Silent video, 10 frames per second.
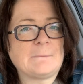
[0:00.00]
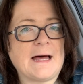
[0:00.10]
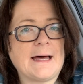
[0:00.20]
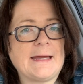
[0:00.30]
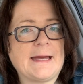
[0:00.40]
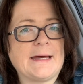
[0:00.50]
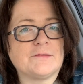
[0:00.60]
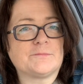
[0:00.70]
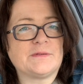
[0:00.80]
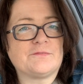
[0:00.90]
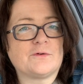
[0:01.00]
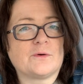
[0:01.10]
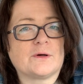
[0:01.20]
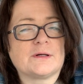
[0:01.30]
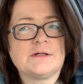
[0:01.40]
I have
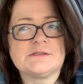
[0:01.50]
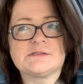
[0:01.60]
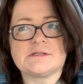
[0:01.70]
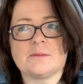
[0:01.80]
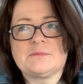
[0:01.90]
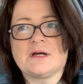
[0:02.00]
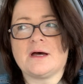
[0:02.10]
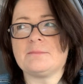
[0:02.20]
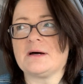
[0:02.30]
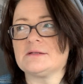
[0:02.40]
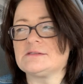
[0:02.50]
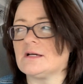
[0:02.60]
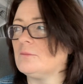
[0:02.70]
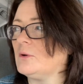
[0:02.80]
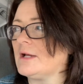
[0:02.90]
before. Sometime
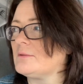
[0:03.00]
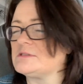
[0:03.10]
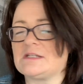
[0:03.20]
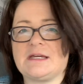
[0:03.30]
when I was a